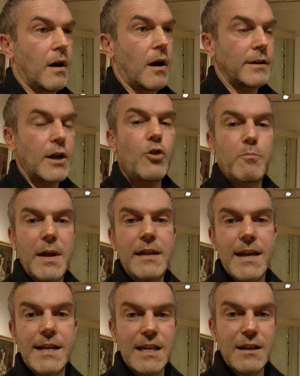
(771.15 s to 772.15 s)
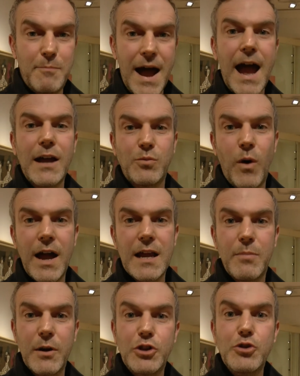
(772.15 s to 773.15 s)
I don't mean this in a bad way,
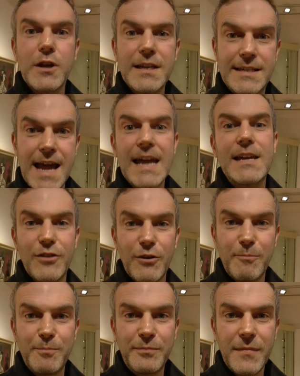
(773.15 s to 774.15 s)
but you can date them